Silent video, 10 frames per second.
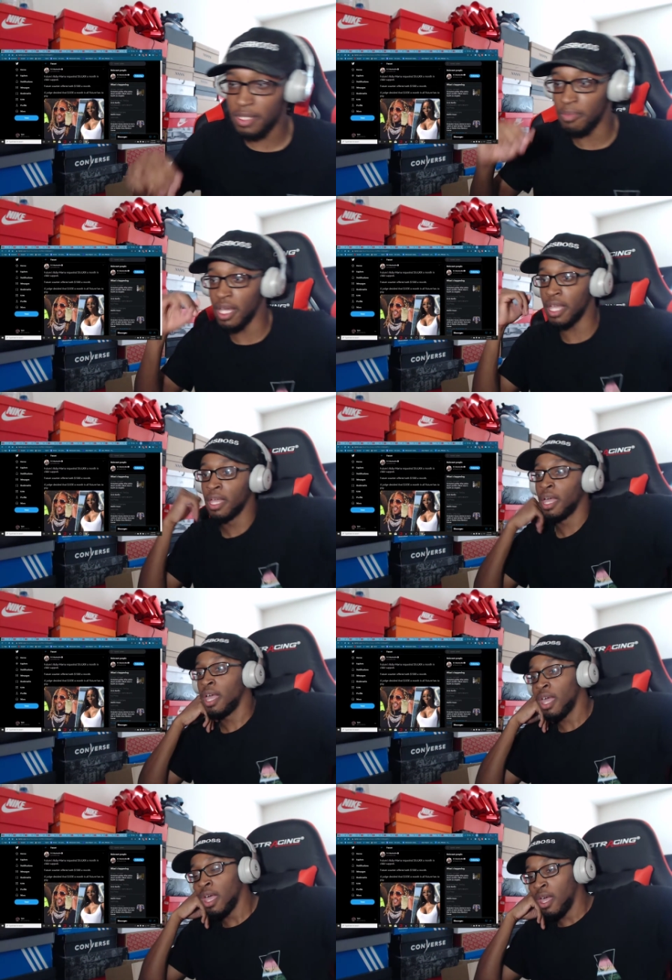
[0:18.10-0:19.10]
but
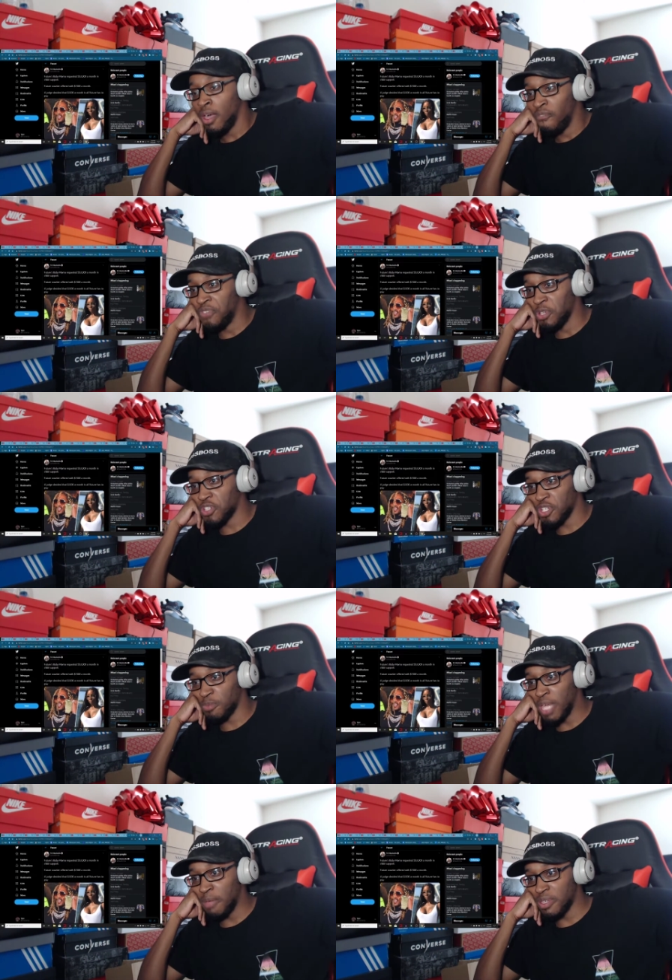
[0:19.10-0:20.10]
Future's
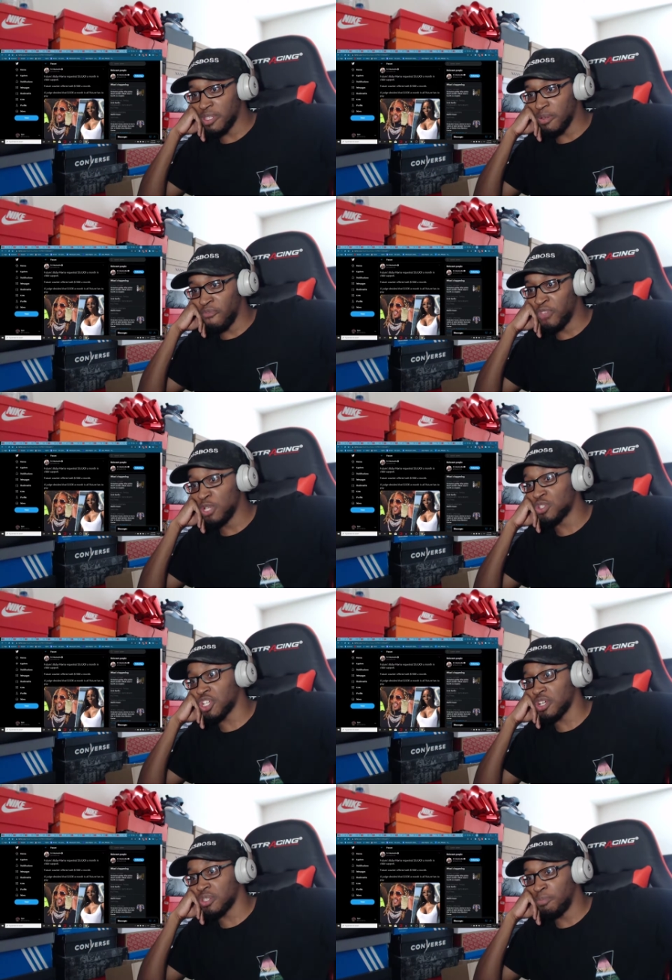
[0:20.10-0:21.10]
babies,
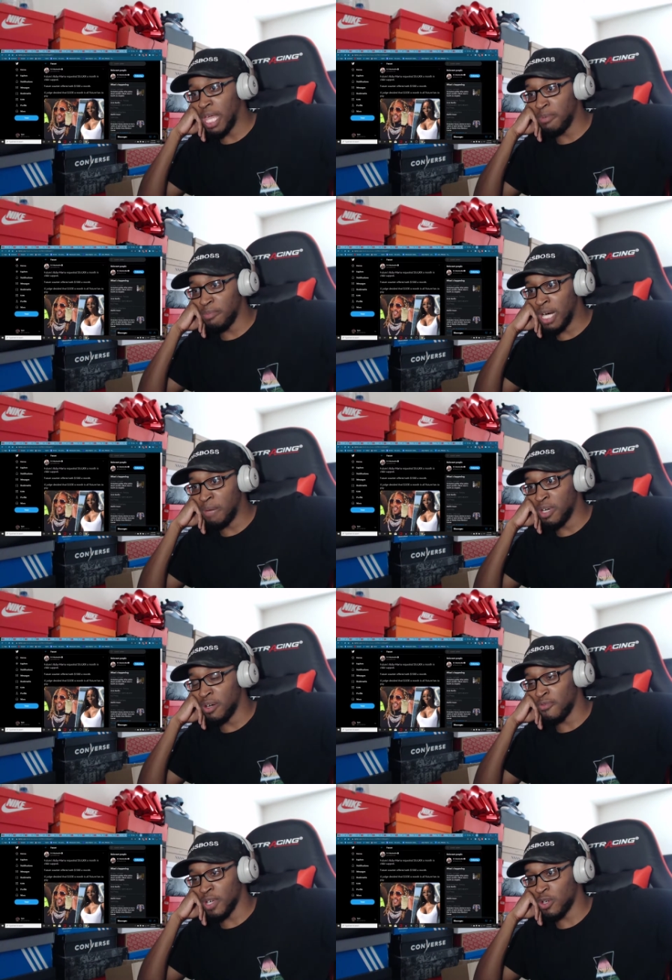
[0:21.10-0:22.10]
Future's baby
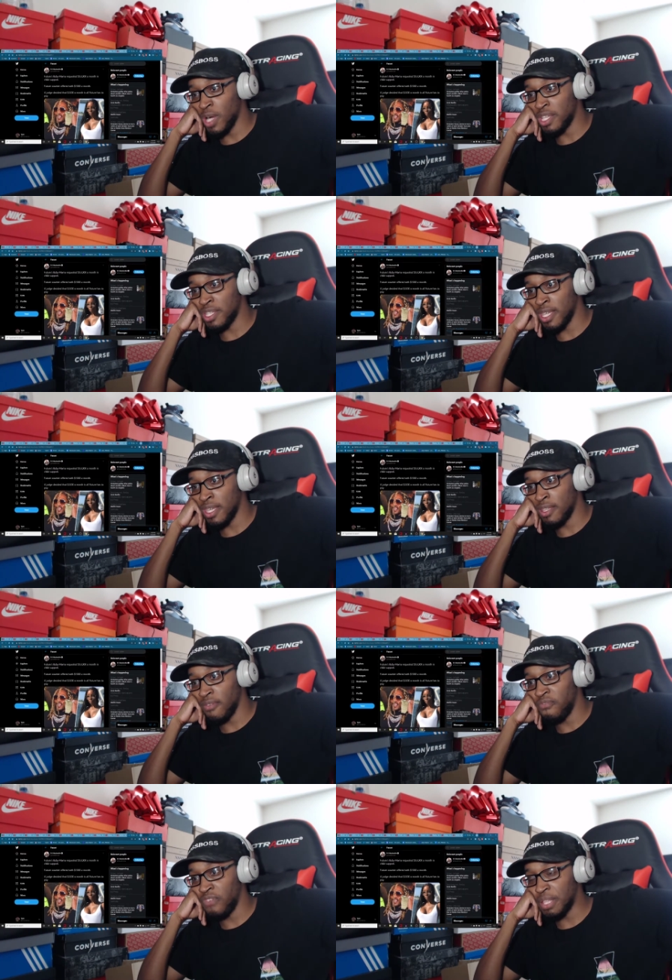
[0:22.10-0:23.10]
mama requested
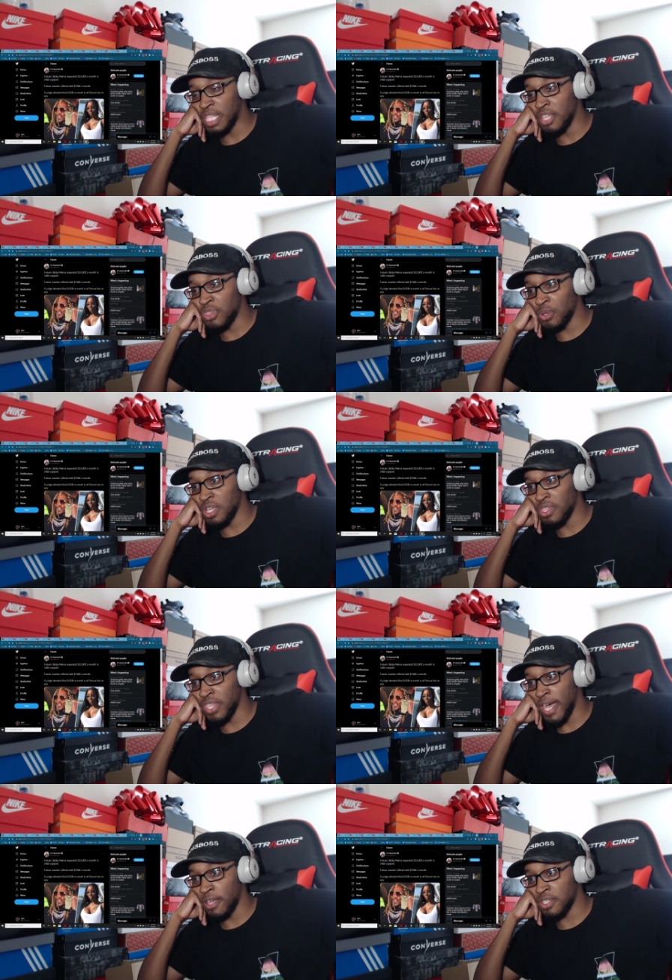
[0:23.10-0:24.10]
fifty-three
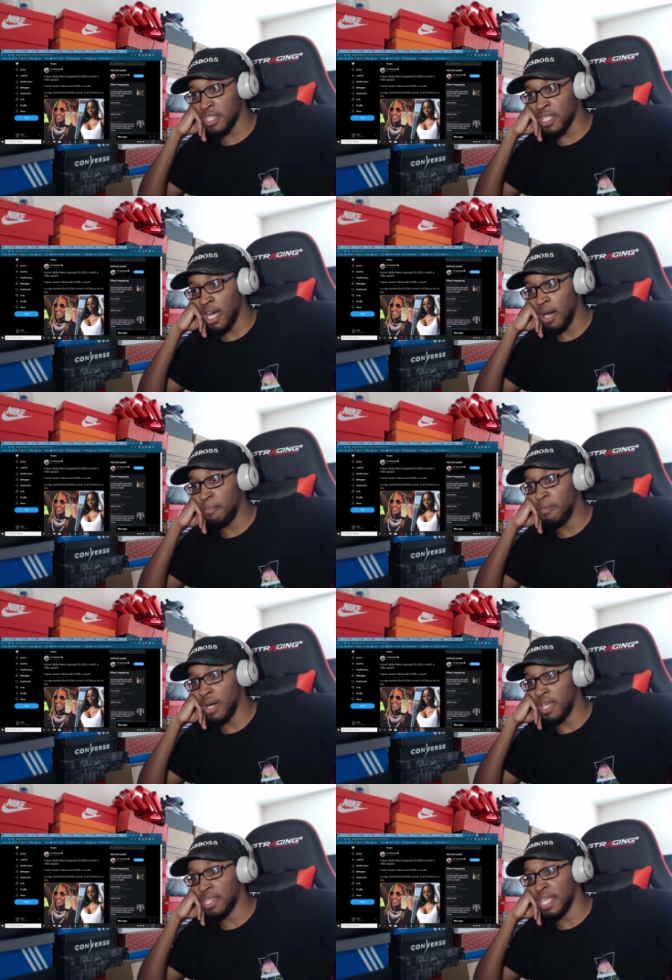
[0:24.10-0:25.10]
thousand a
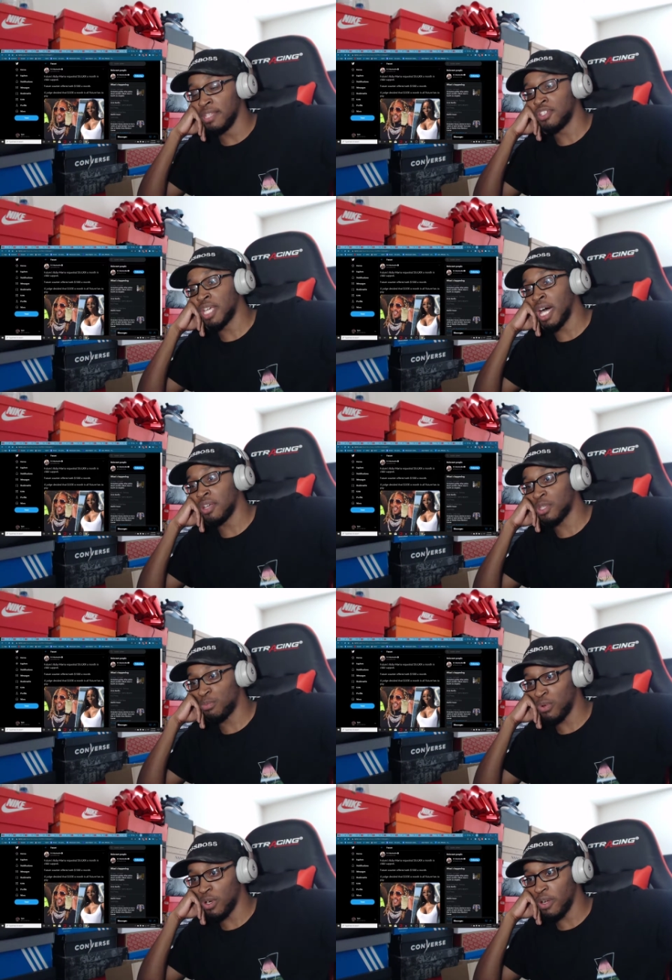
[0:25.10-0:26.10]
month in child
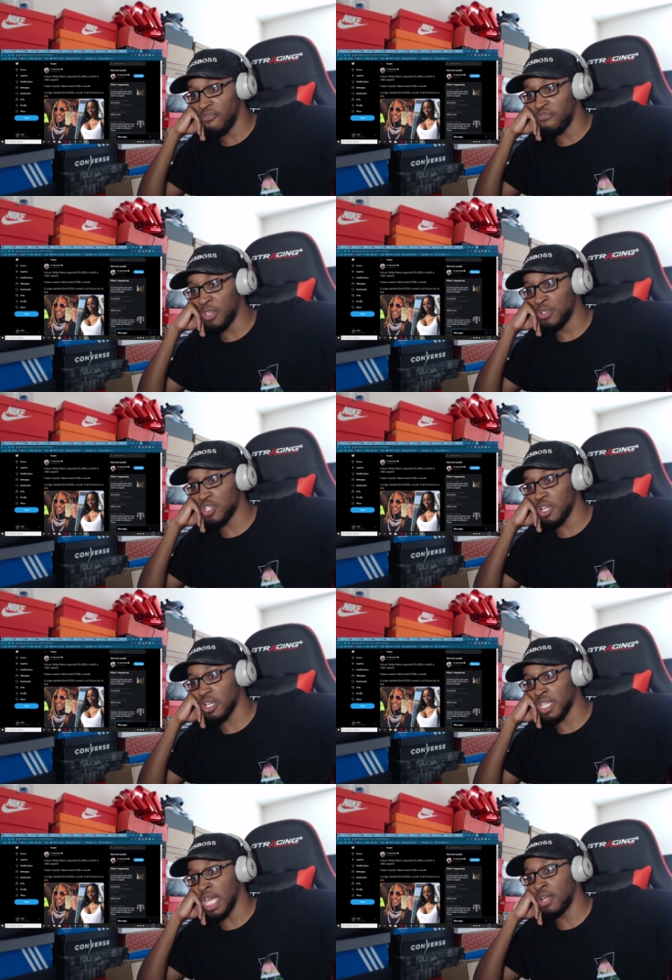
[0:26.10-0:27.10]
support. Future
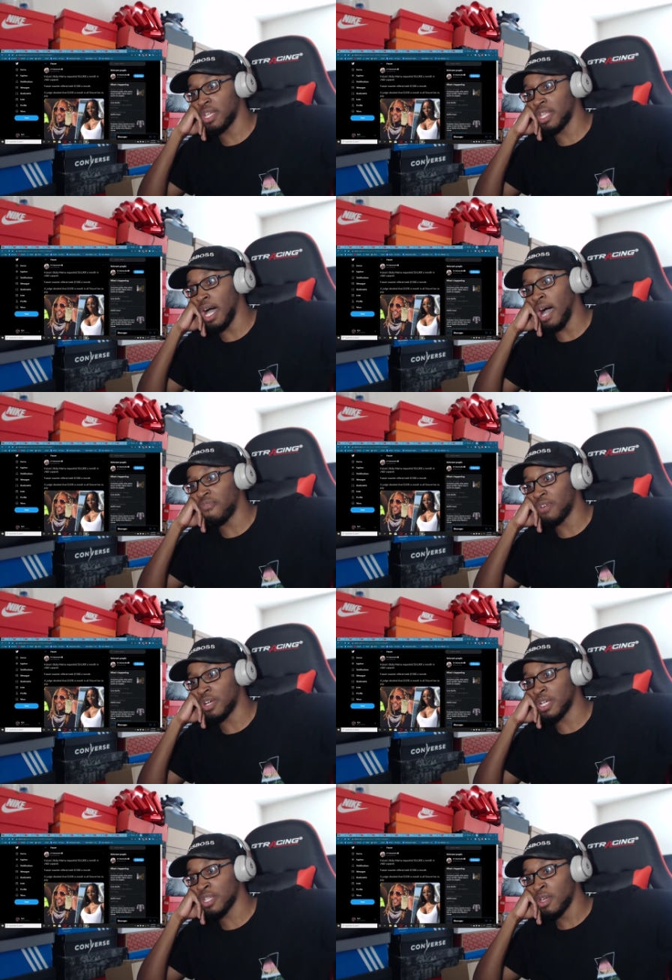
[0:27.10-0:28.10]
counted
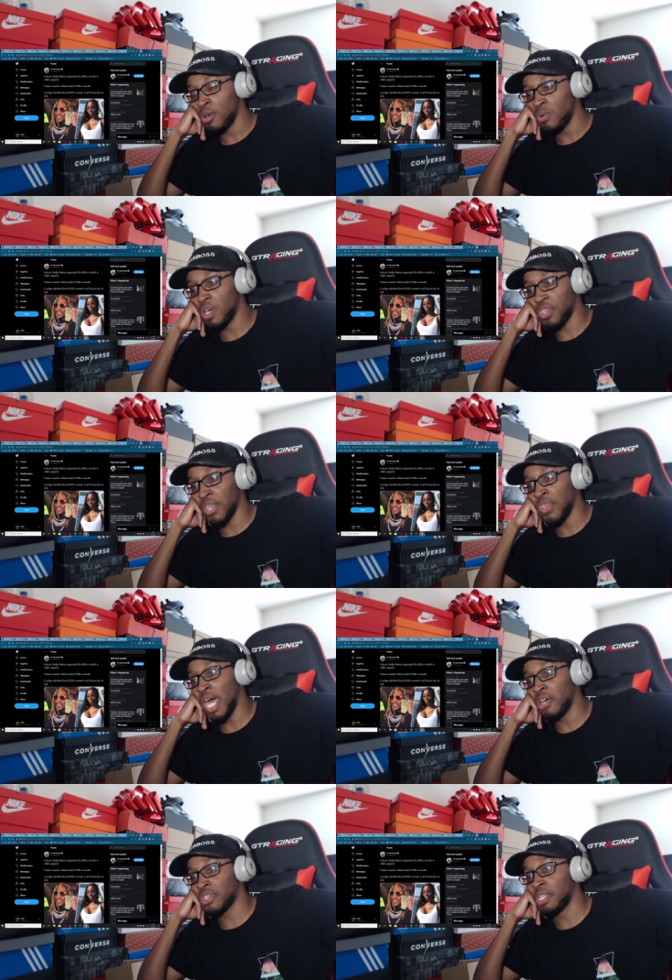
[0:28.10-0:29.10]
offered with a
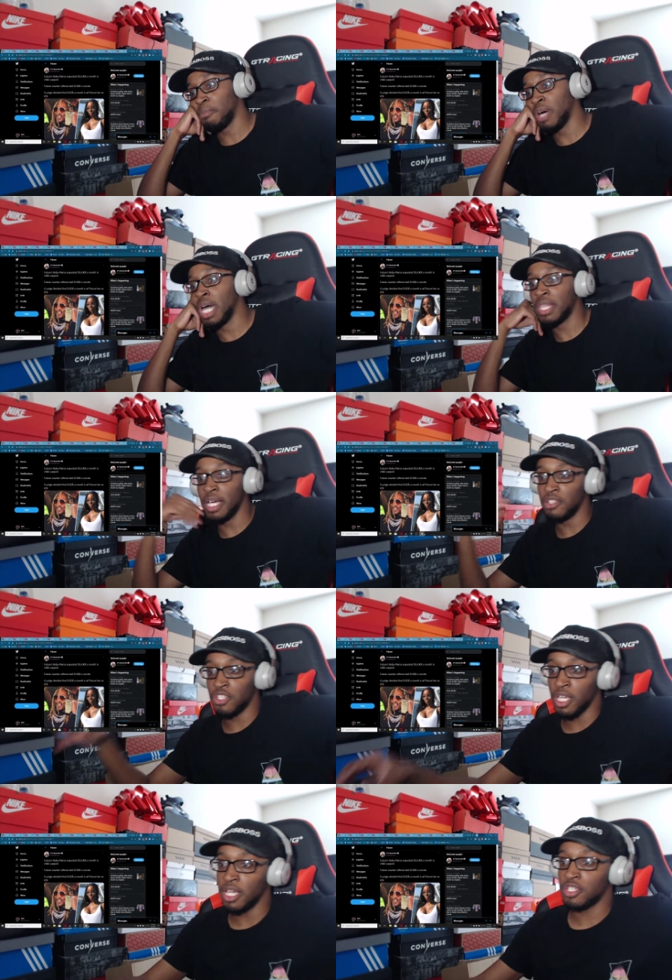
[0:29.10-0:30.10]
thousand a month, a
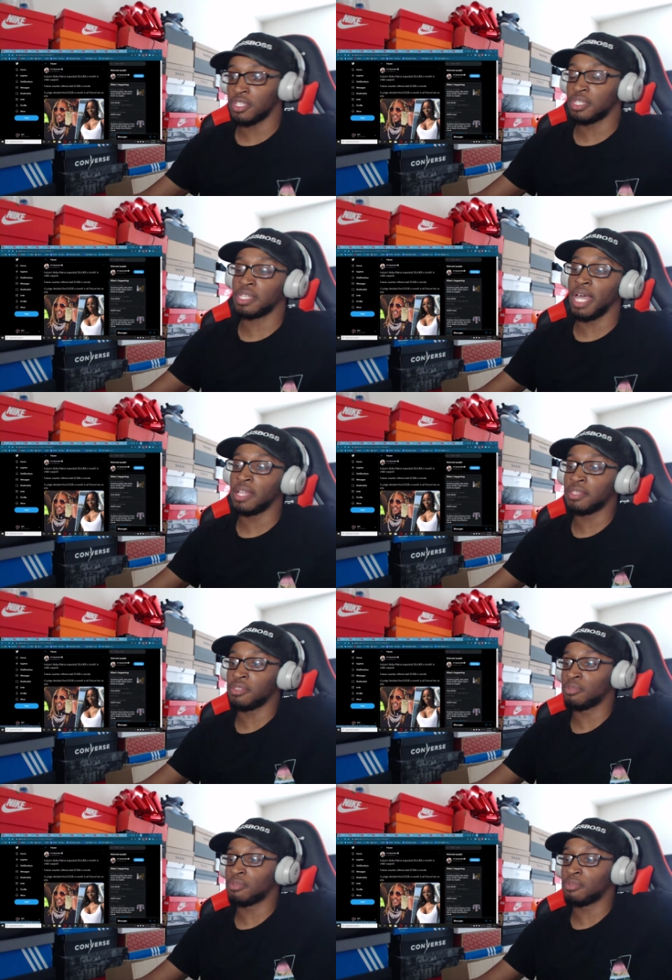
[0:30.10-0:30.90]
judge decides to,